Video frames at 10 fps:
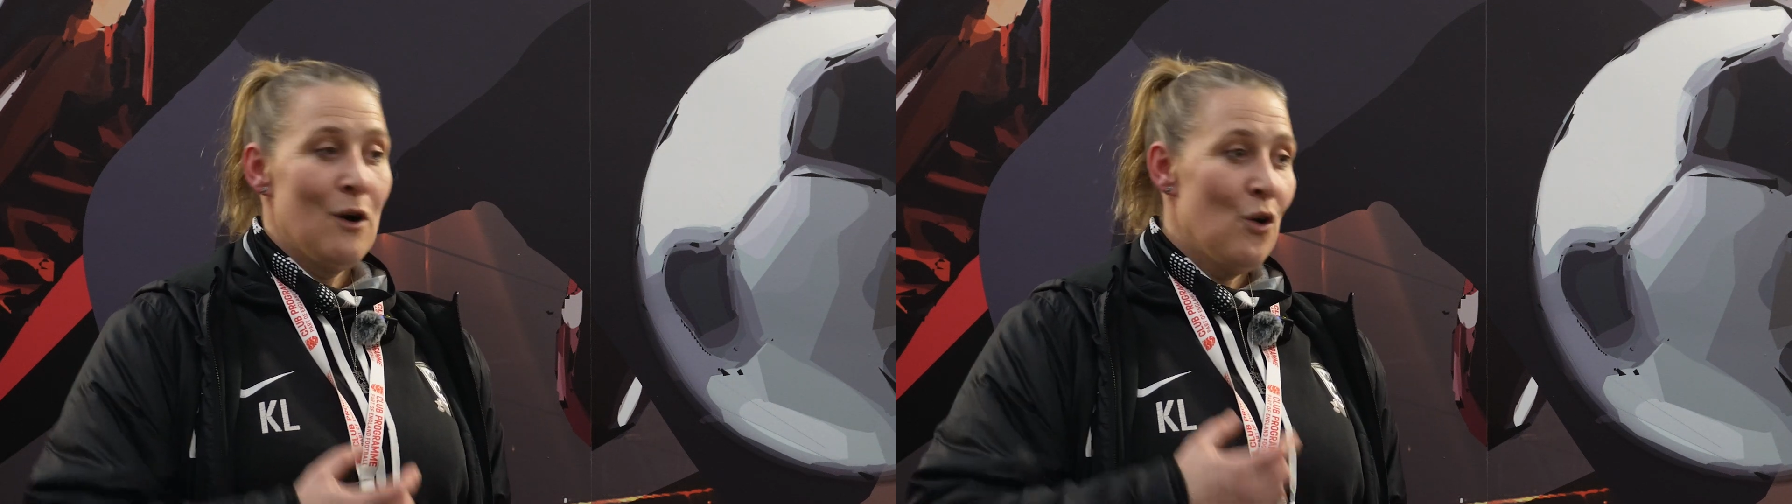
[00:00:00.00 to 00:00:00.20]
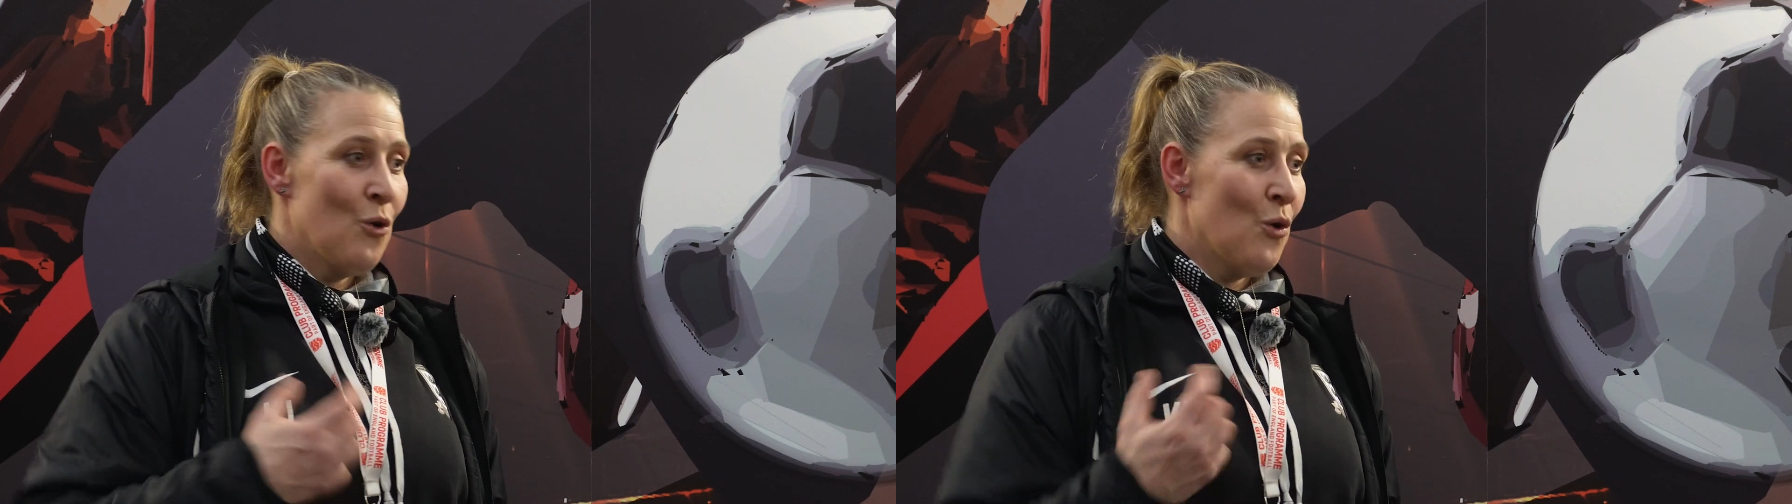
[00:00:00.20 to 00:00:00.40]

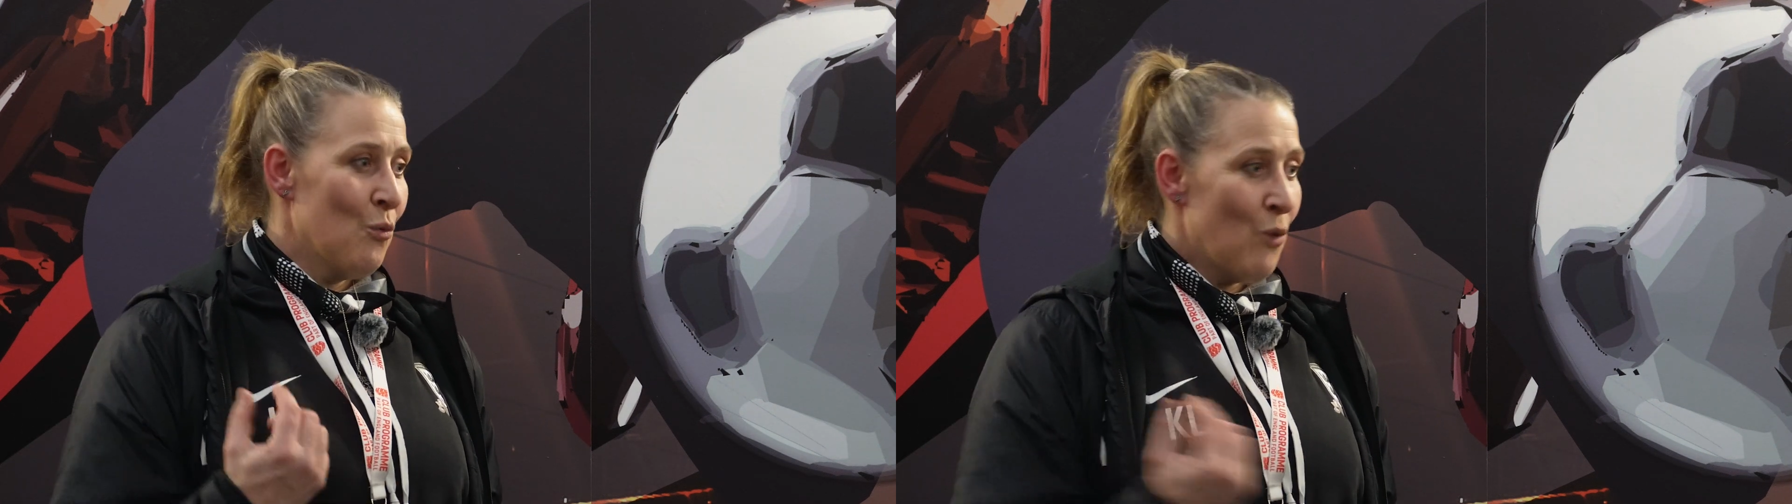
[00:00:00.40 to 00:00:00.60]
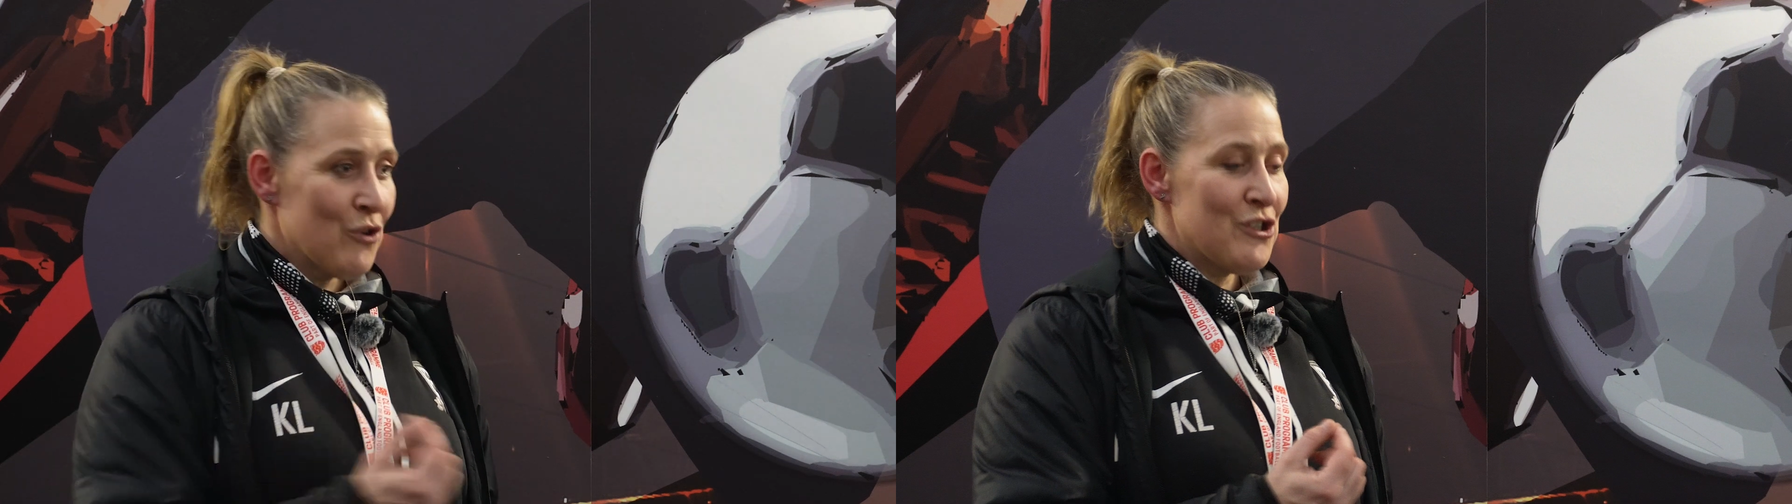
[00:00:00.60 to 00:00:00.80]
or
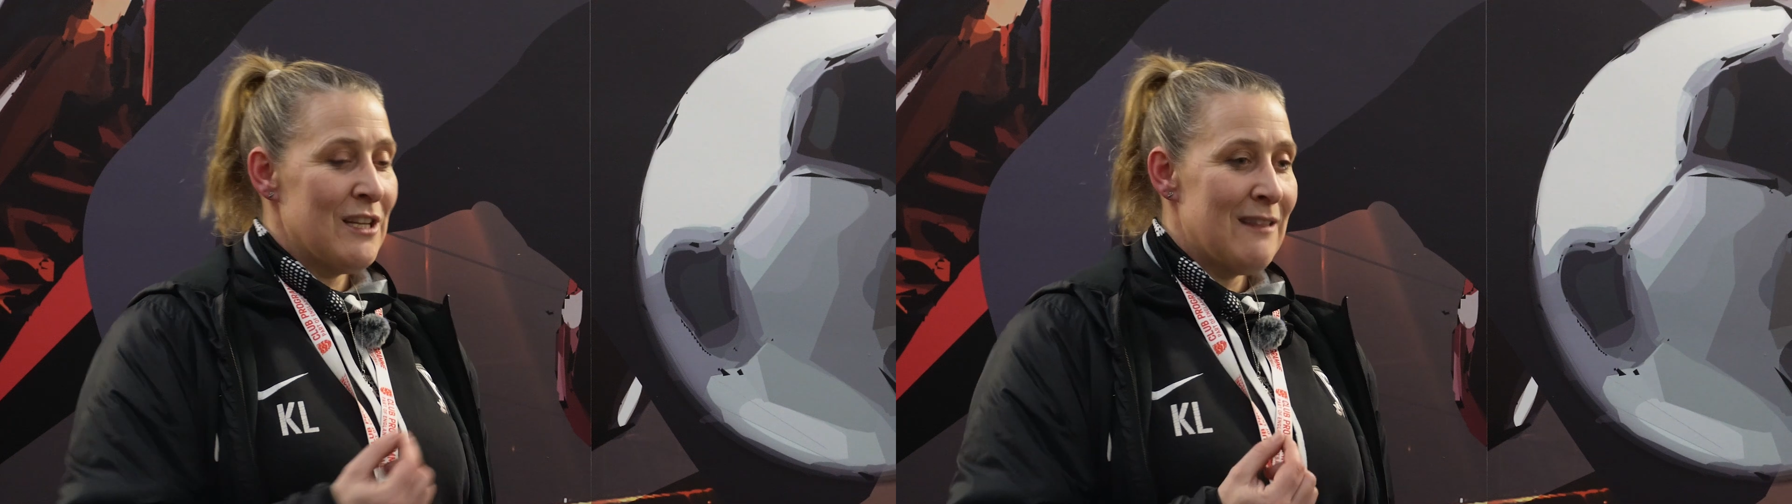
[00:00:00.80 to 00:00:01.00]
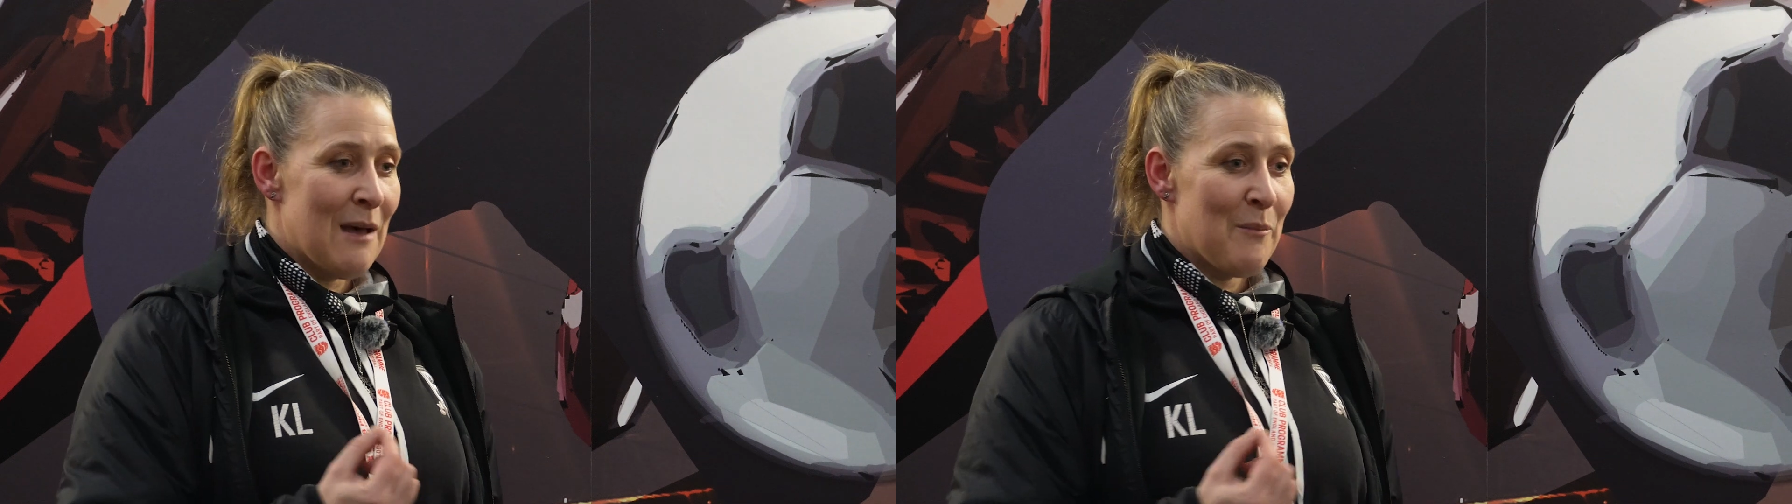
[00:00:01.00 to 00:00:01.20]

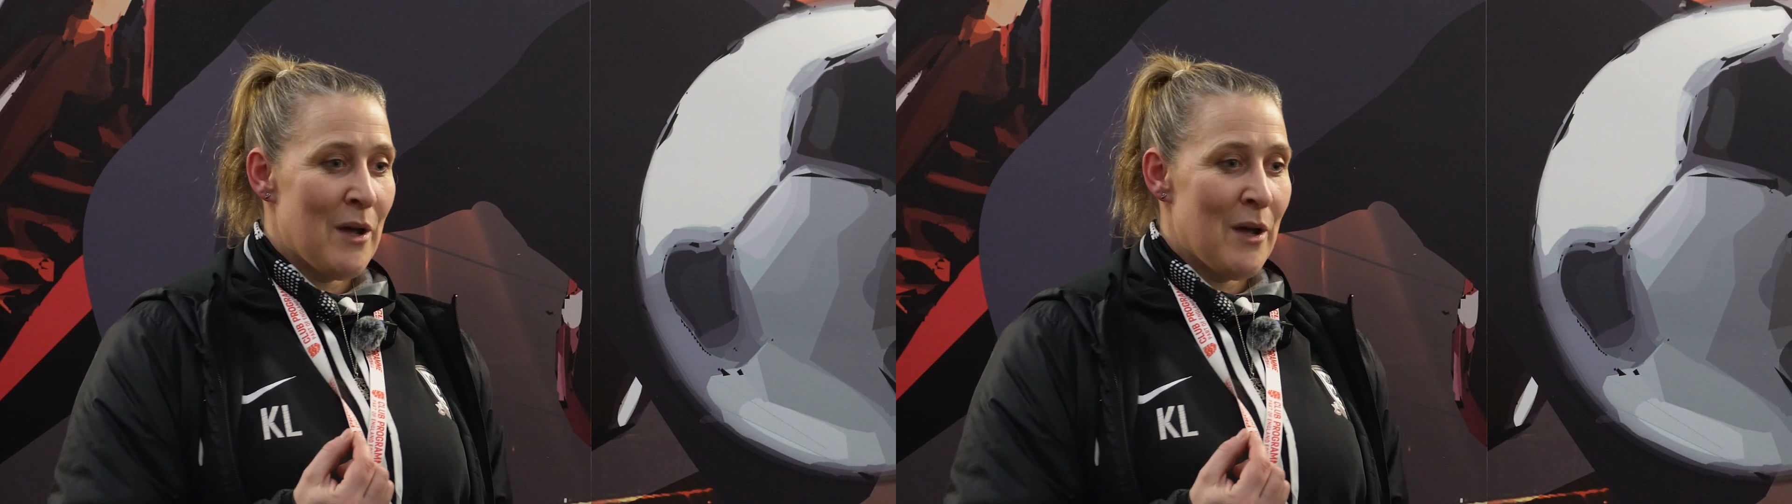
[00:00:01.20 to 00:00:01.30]
watching that